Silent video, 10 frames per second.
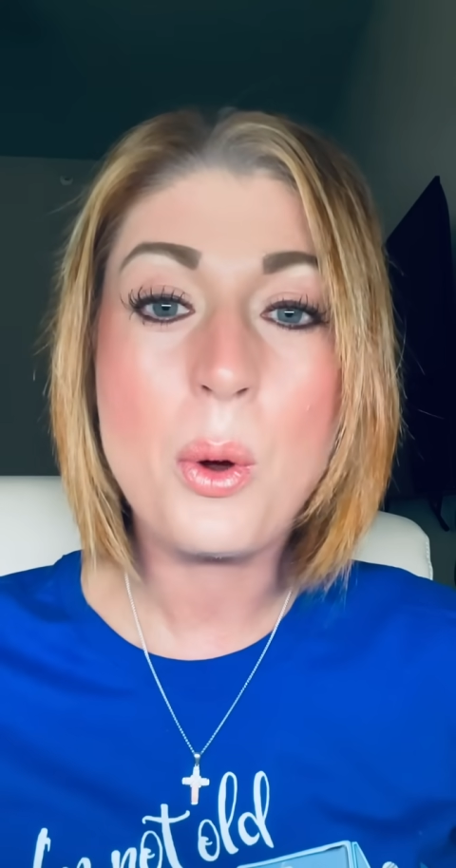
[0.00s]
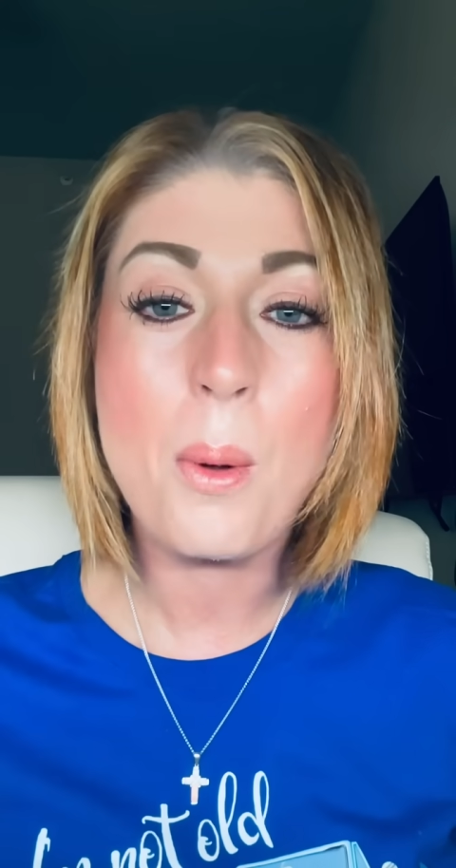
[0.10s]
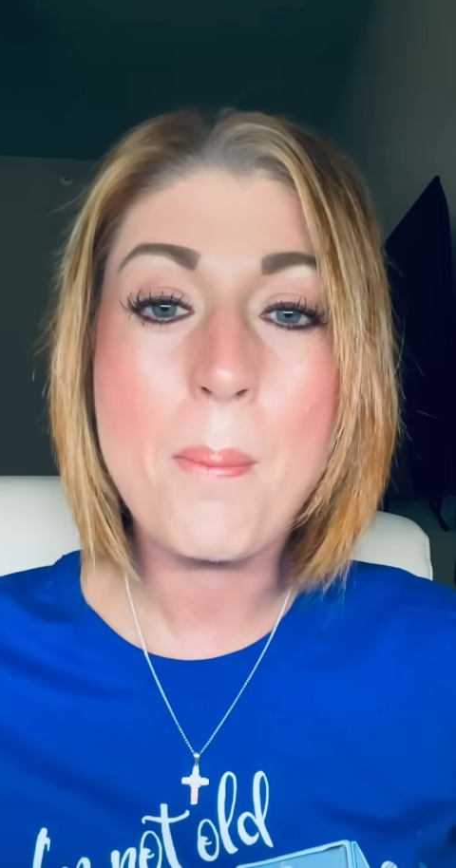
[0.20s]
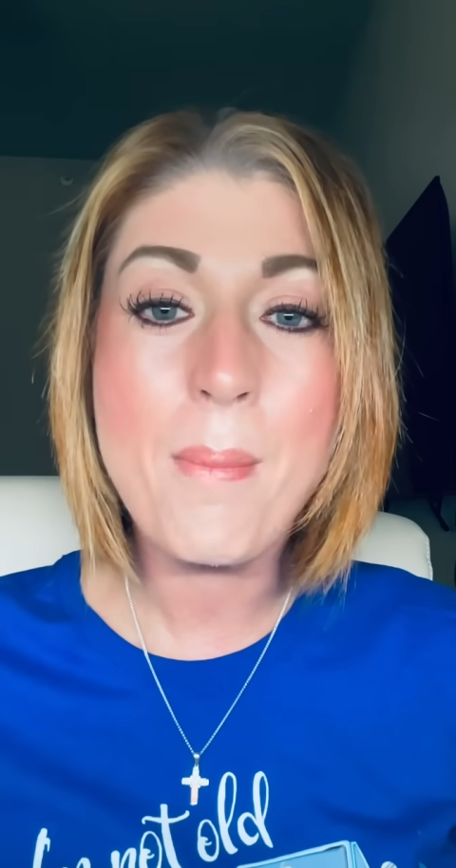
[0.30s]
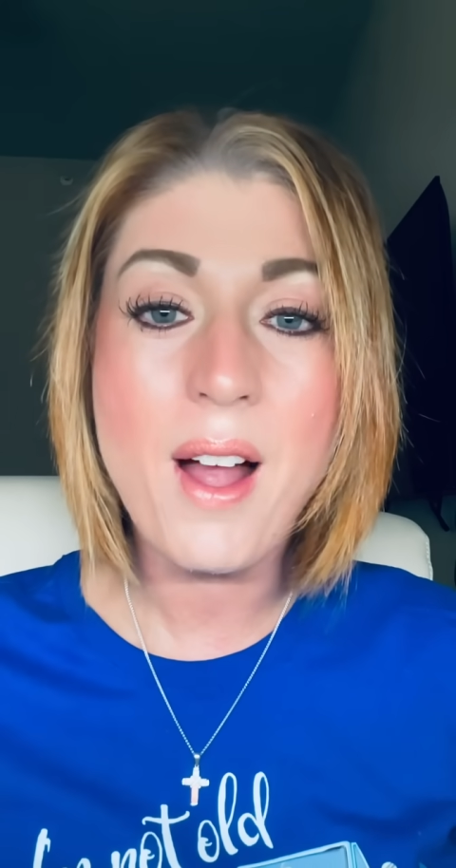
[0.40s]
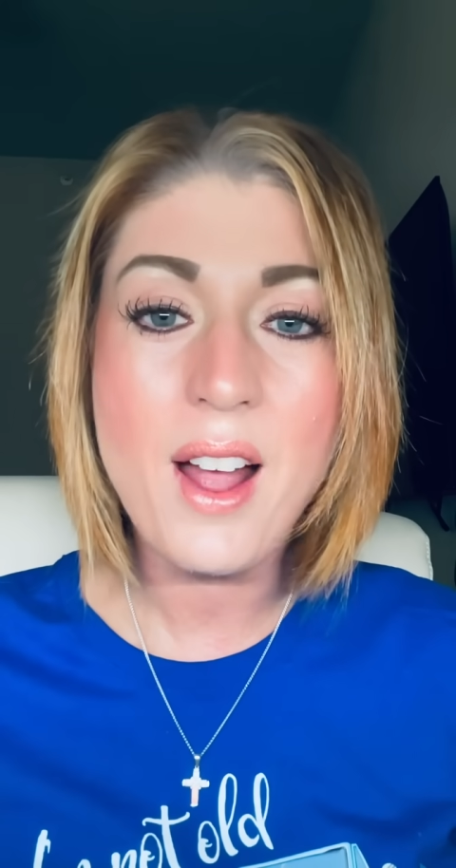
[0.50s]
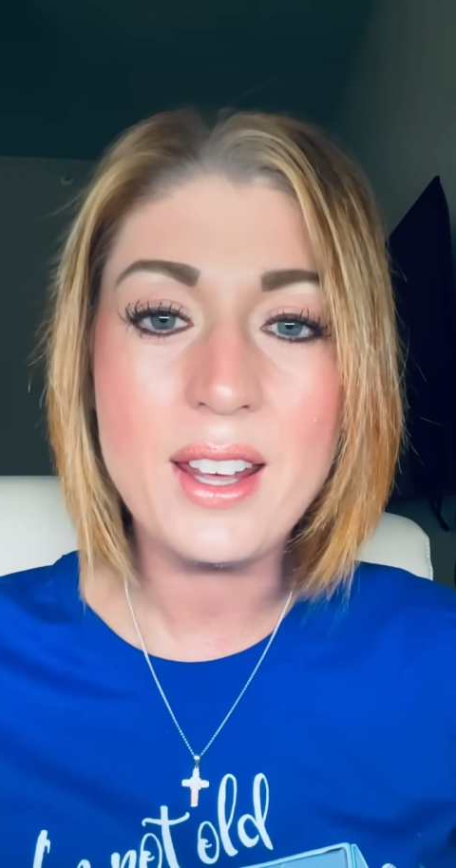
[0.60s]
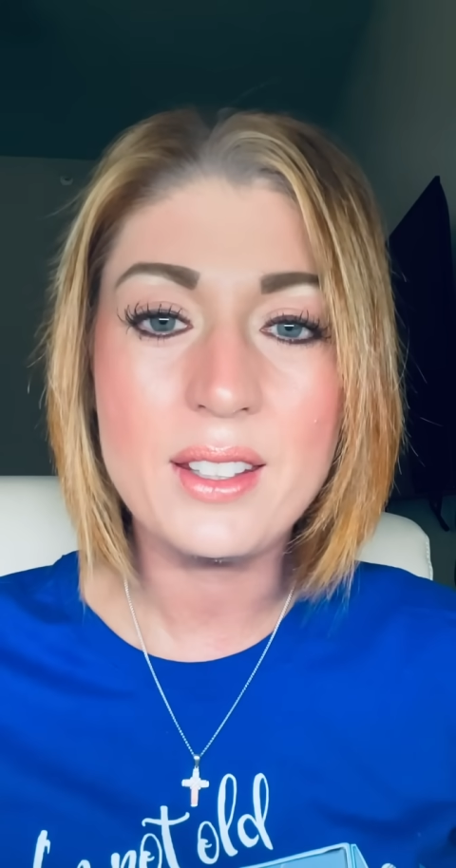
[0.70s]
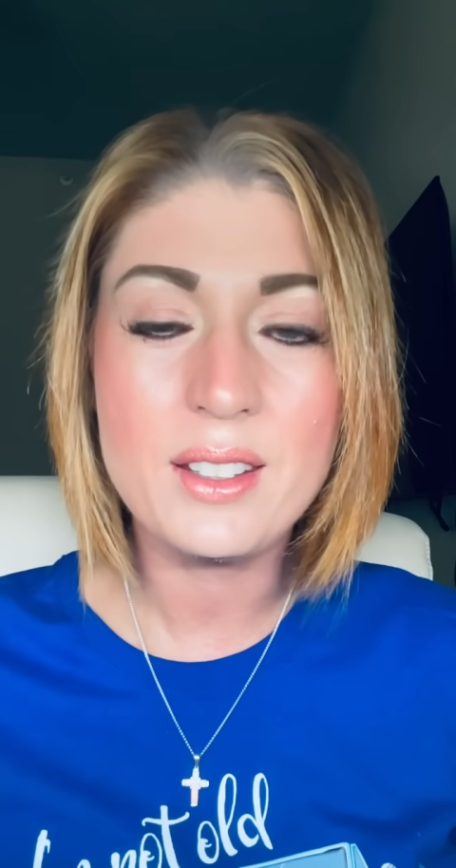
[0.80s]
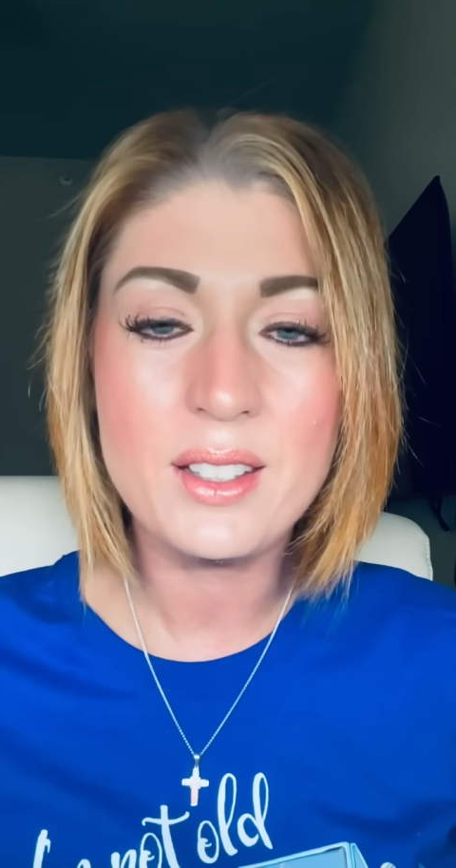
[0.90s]
are
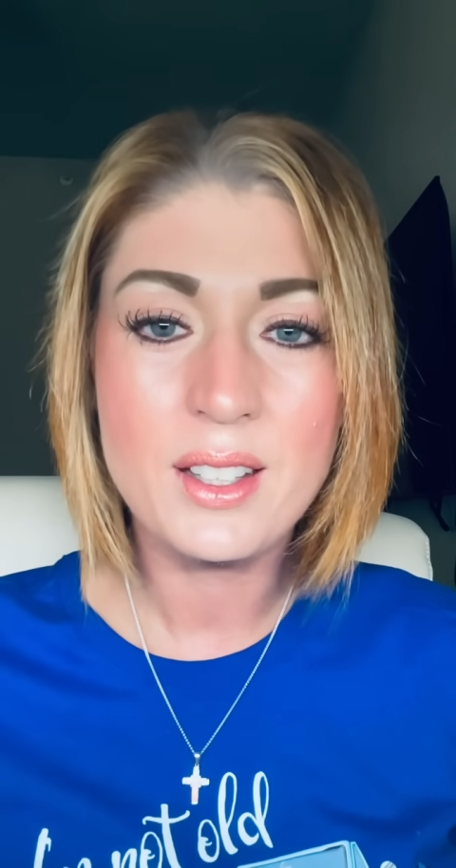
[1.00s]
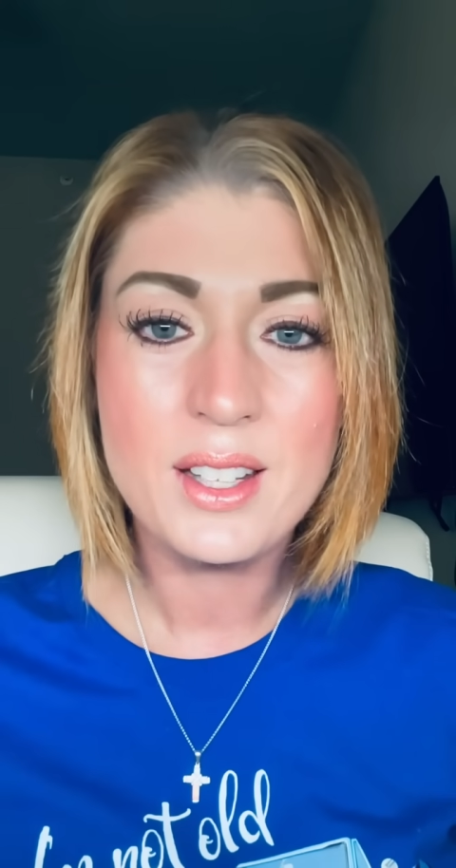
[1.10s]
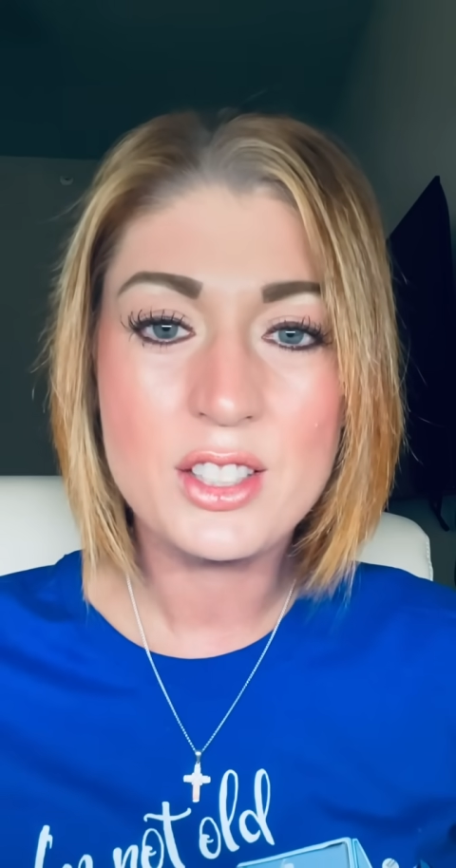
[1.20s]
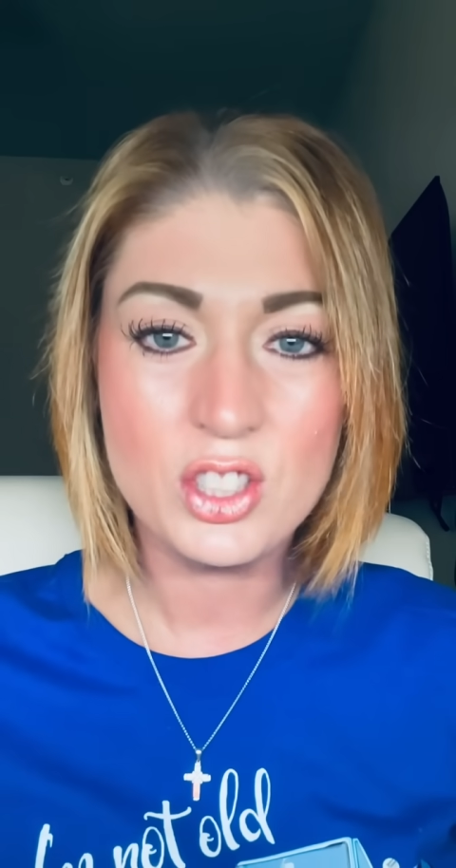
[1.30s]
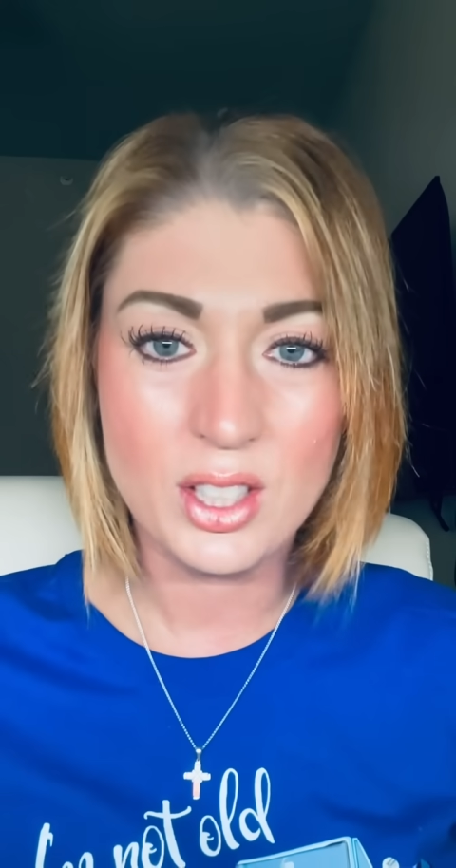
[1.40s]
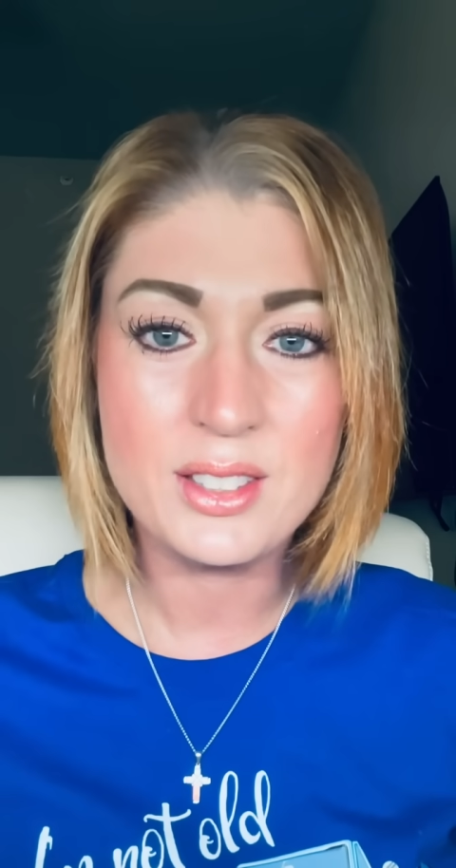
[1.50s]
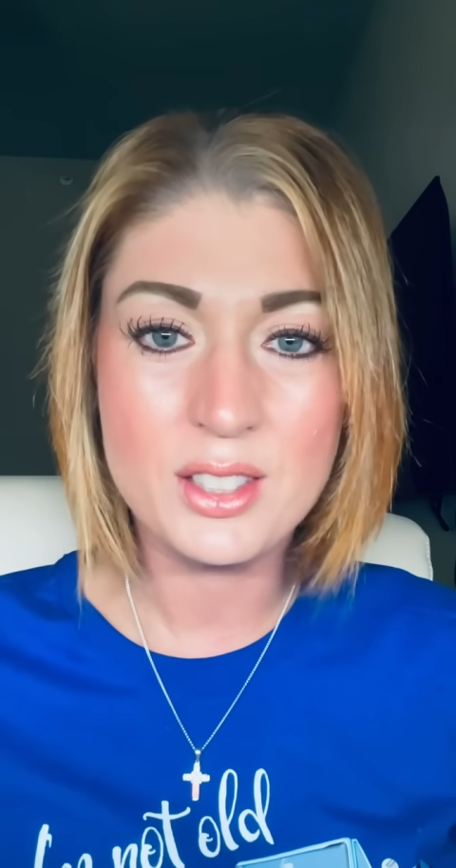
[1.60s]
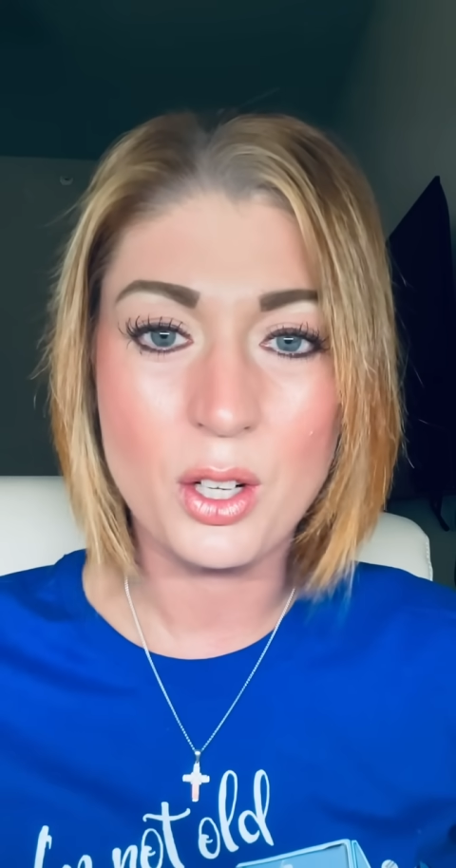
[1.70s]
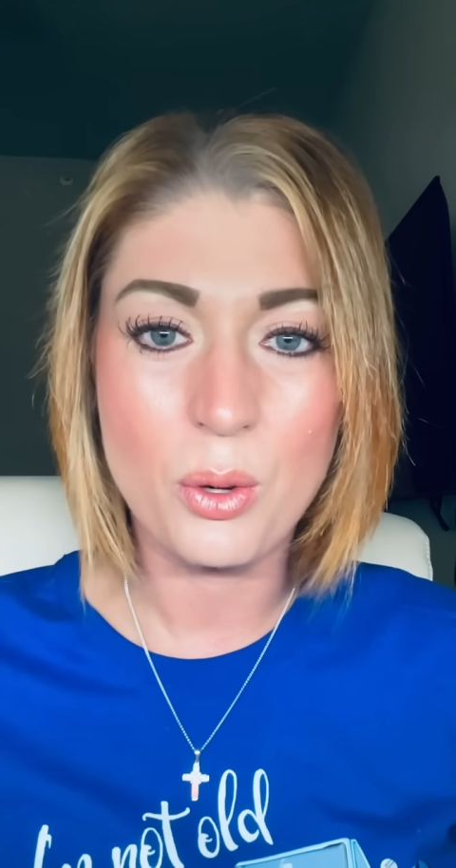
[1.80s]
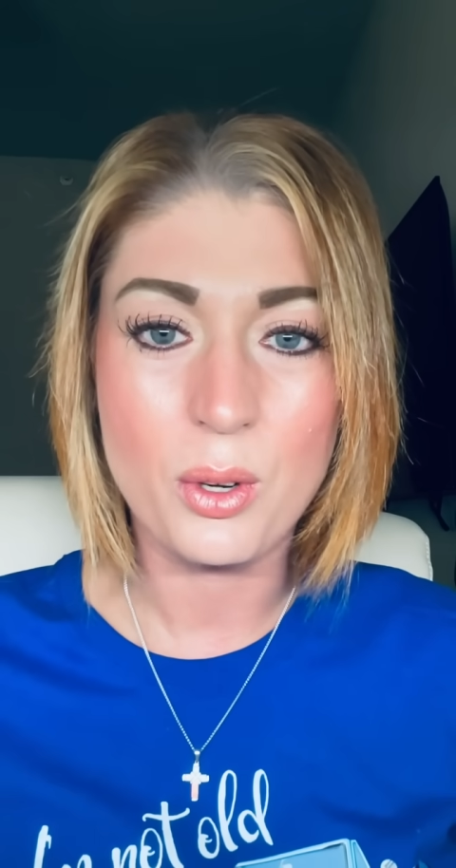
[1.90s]
mine, says
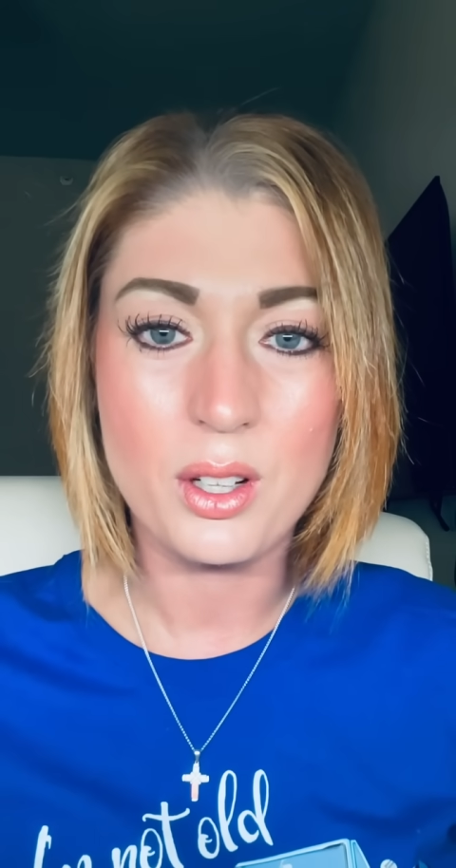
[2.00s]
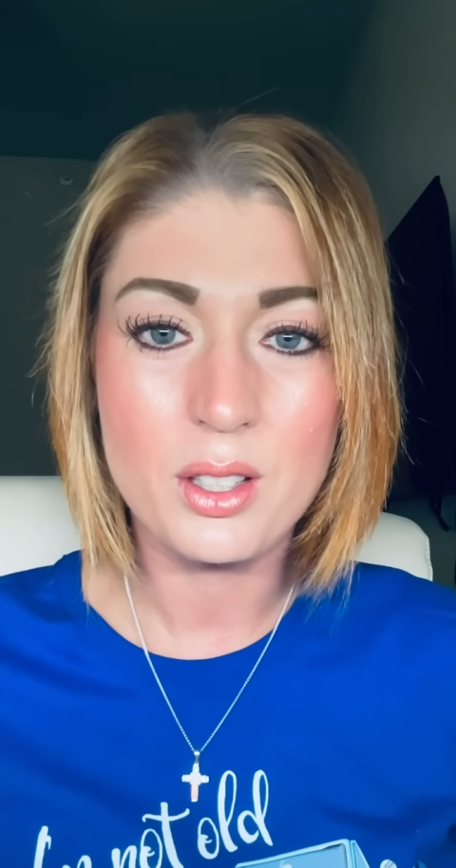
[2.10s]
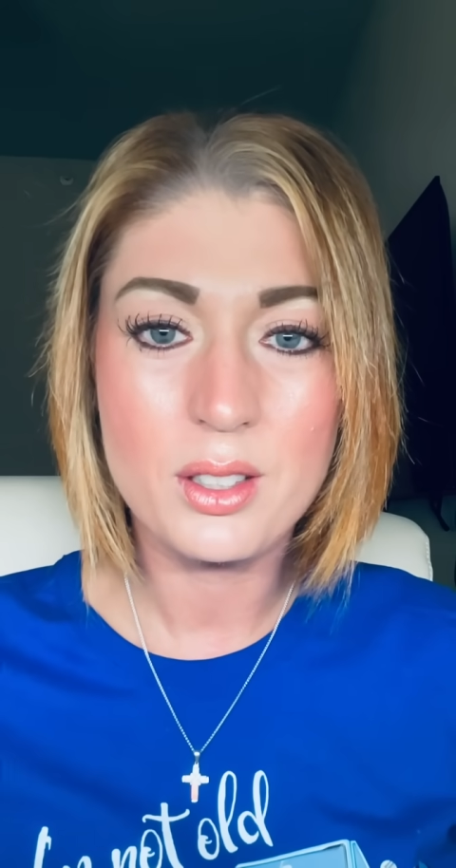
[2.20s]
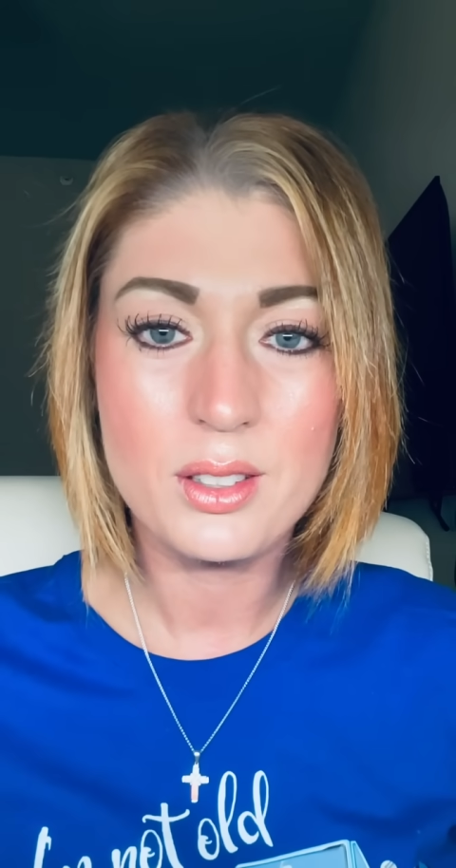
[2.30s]
the Lord.